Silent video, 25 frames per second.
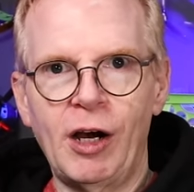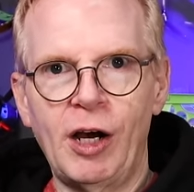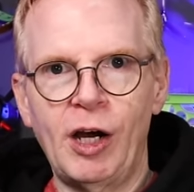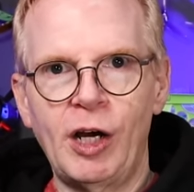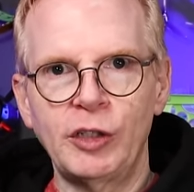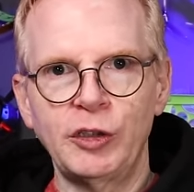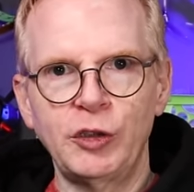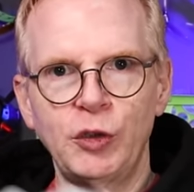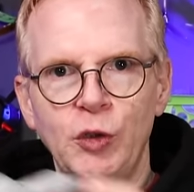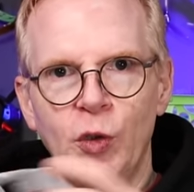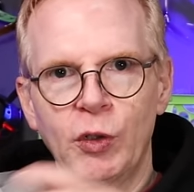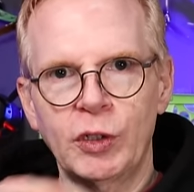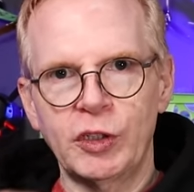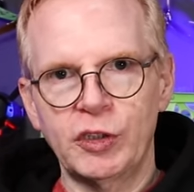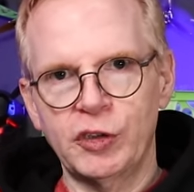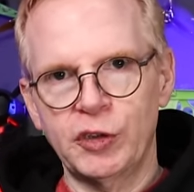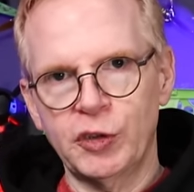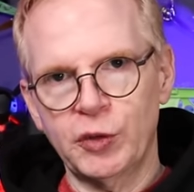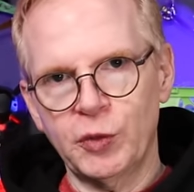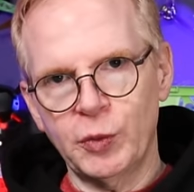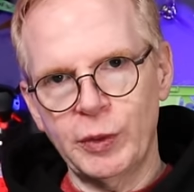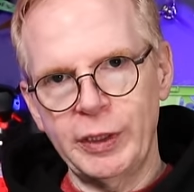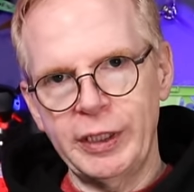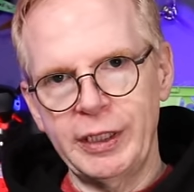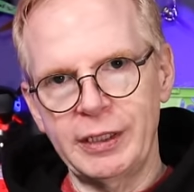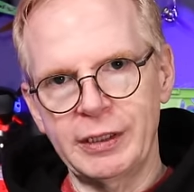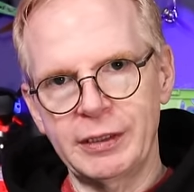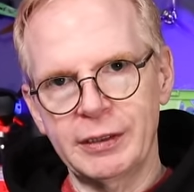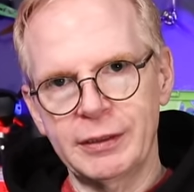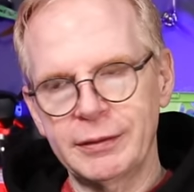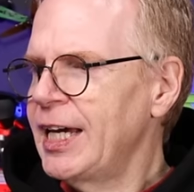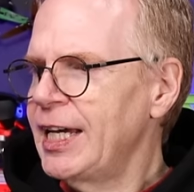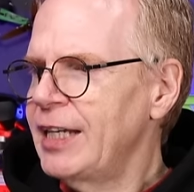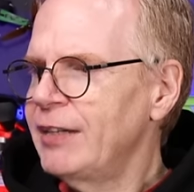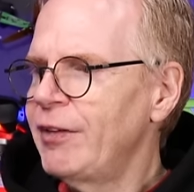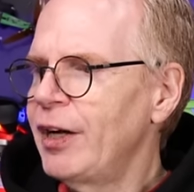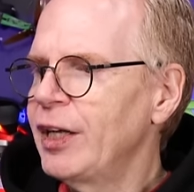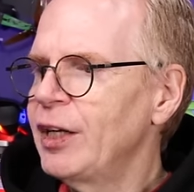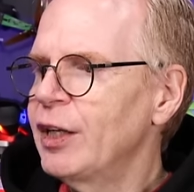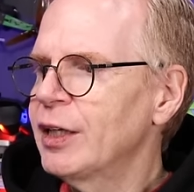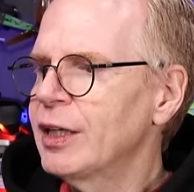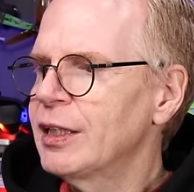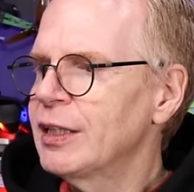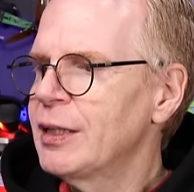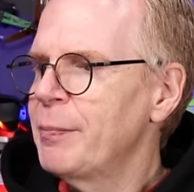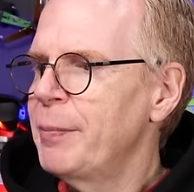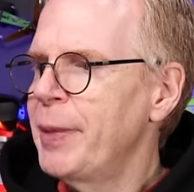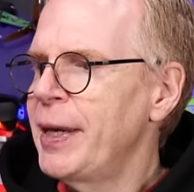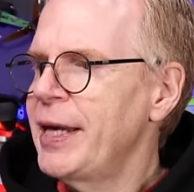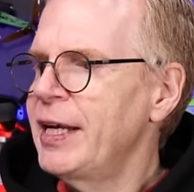on your screen. And if I look
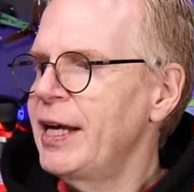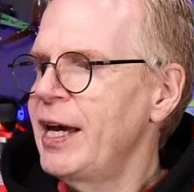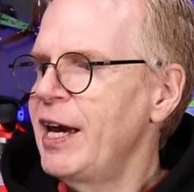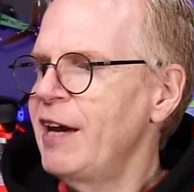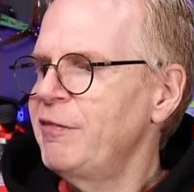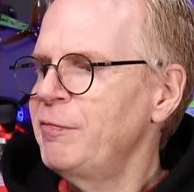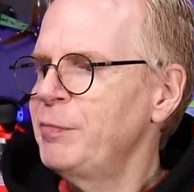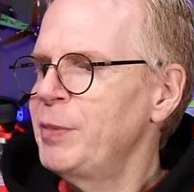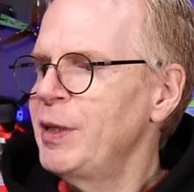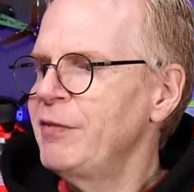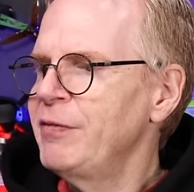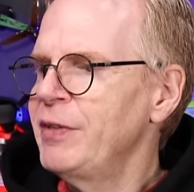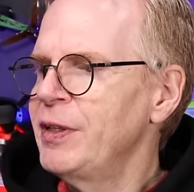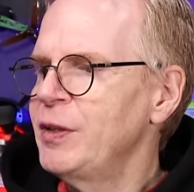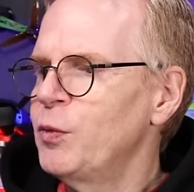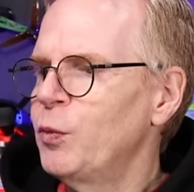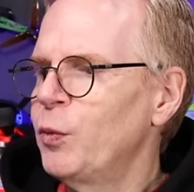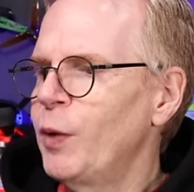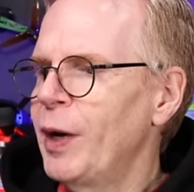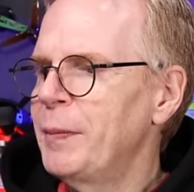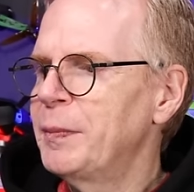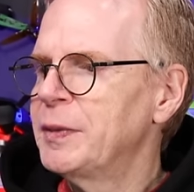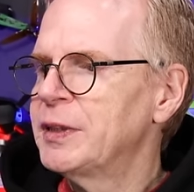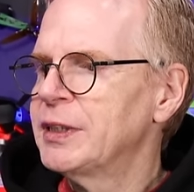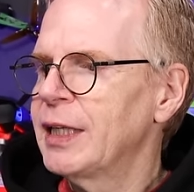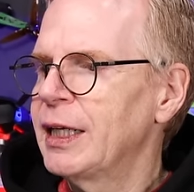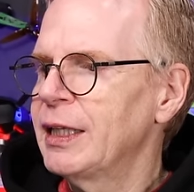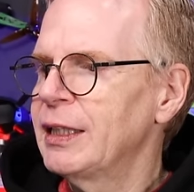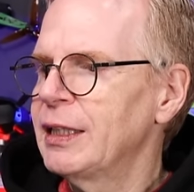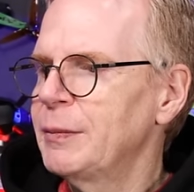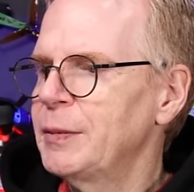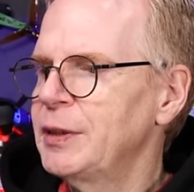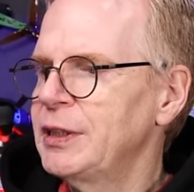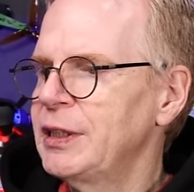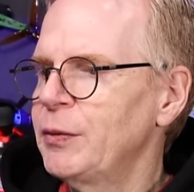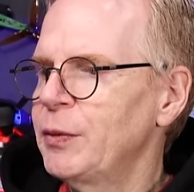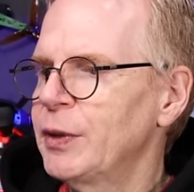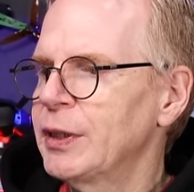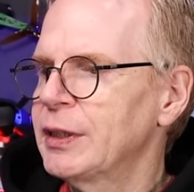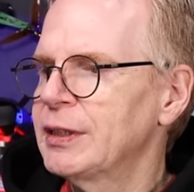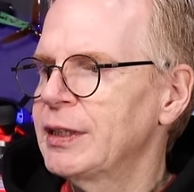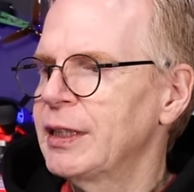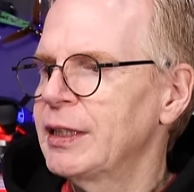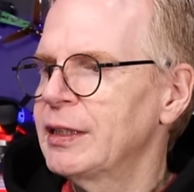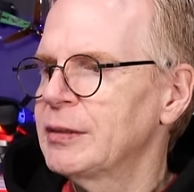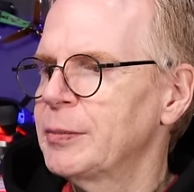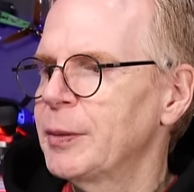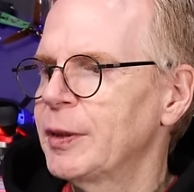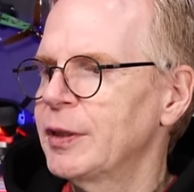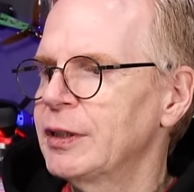on the Beta FPV website, let me see what it
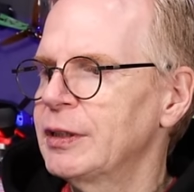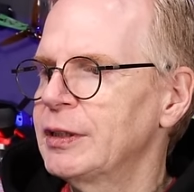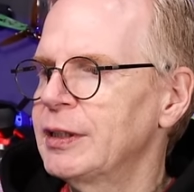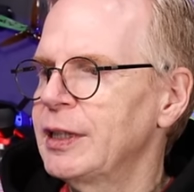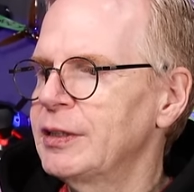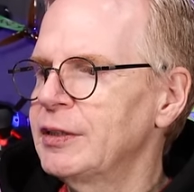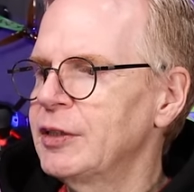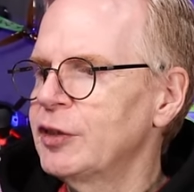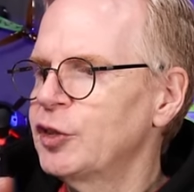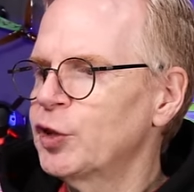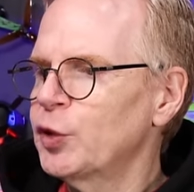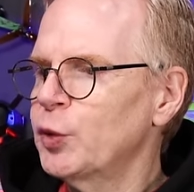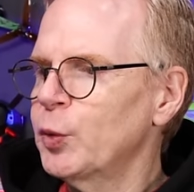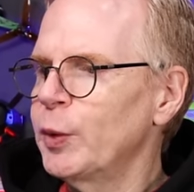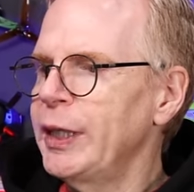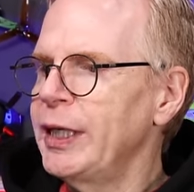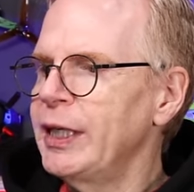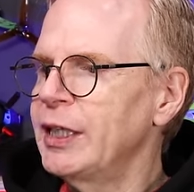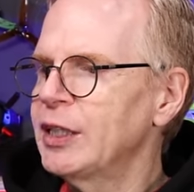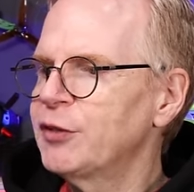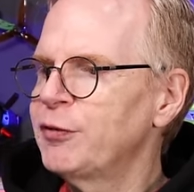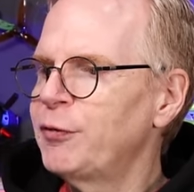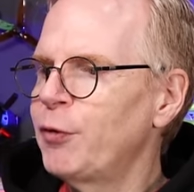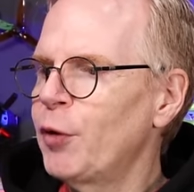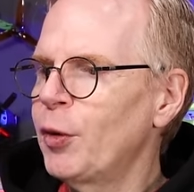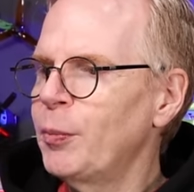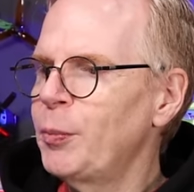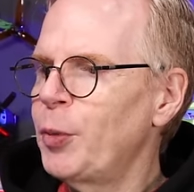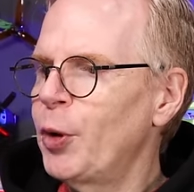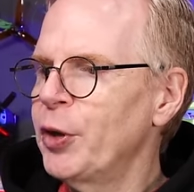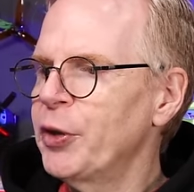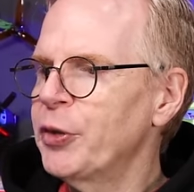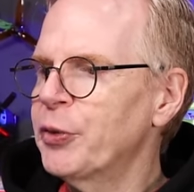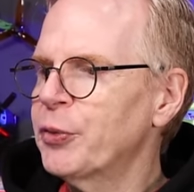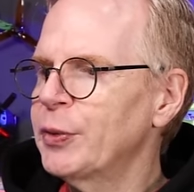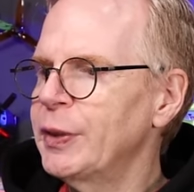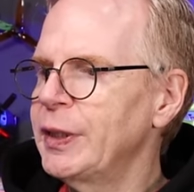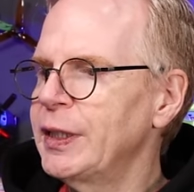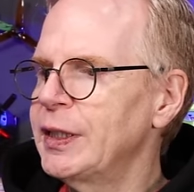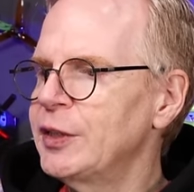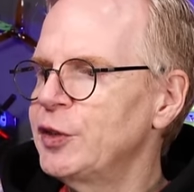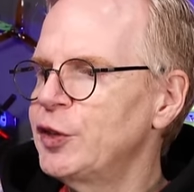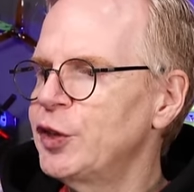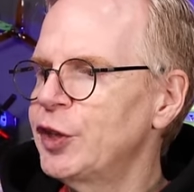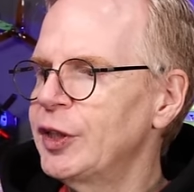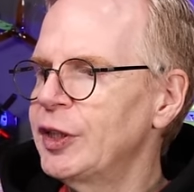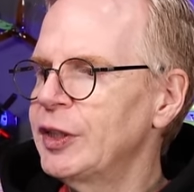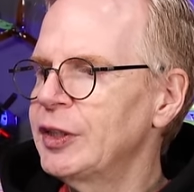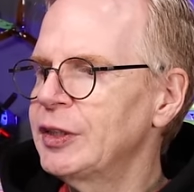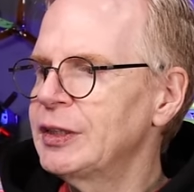says about it. It says the screen is 4.3
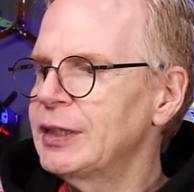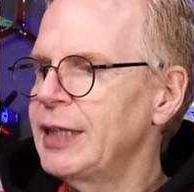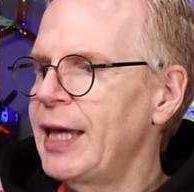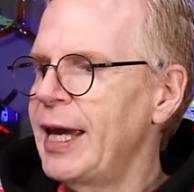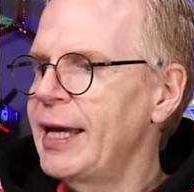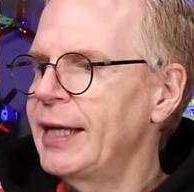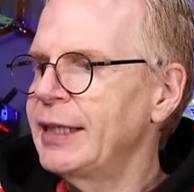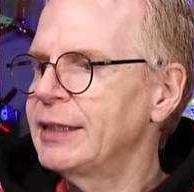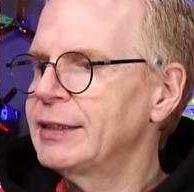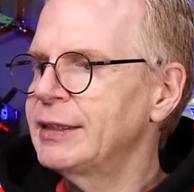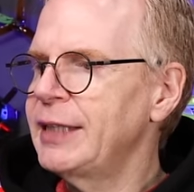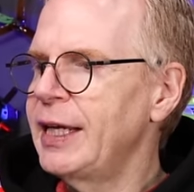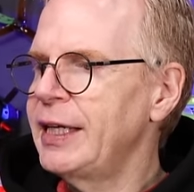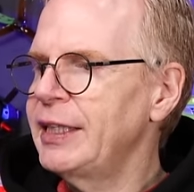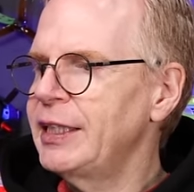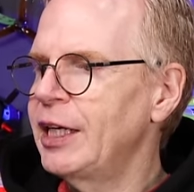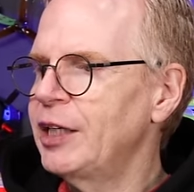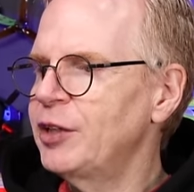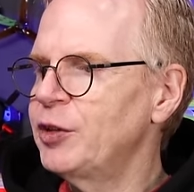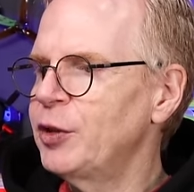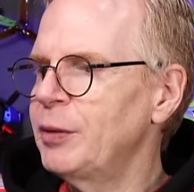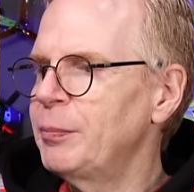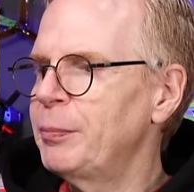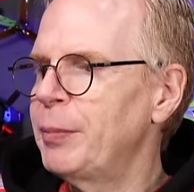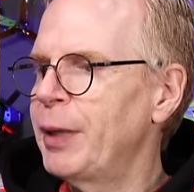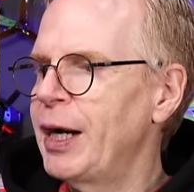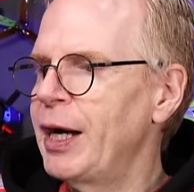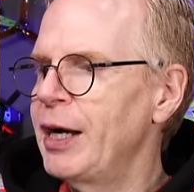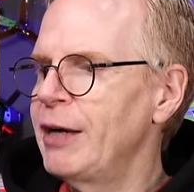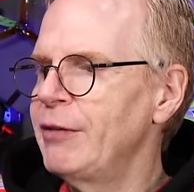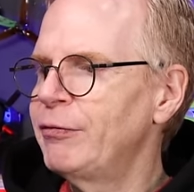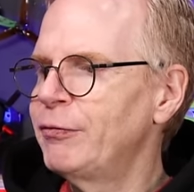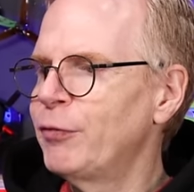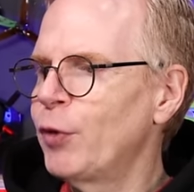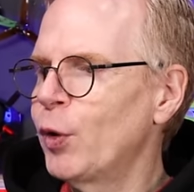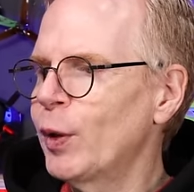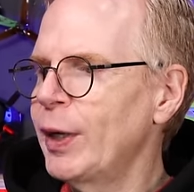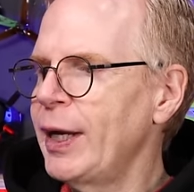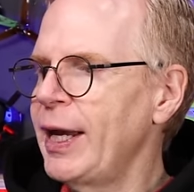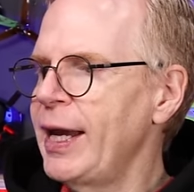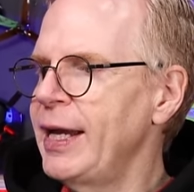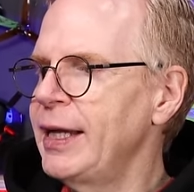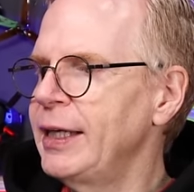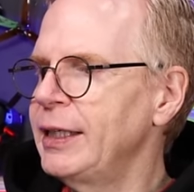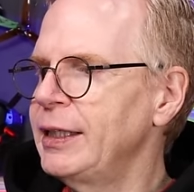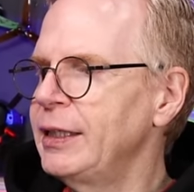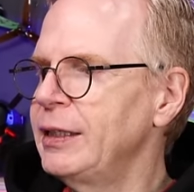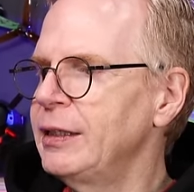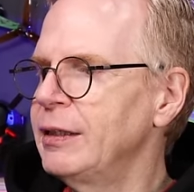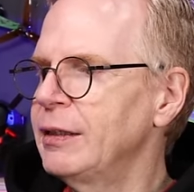inches and it's an 800 by
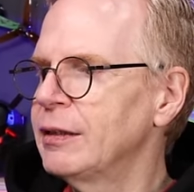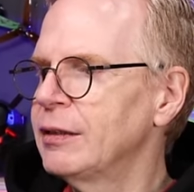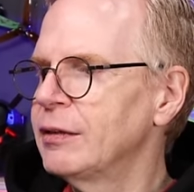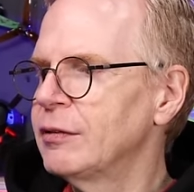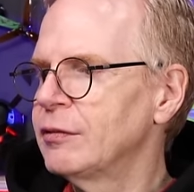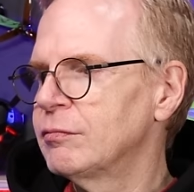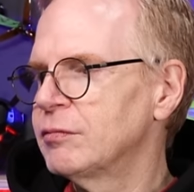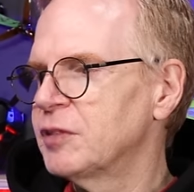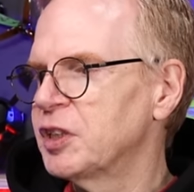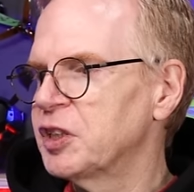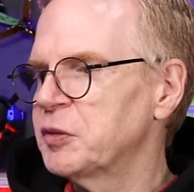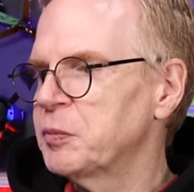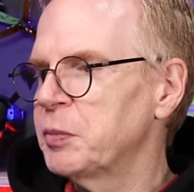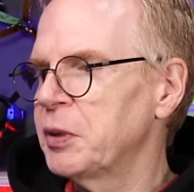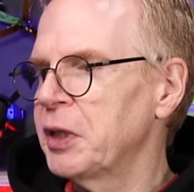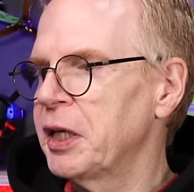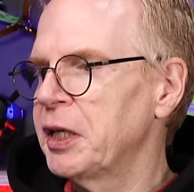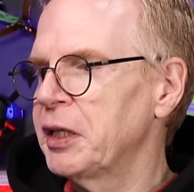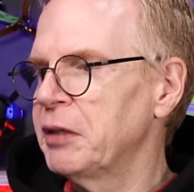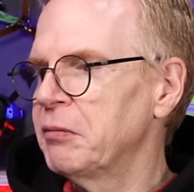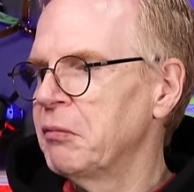480 display.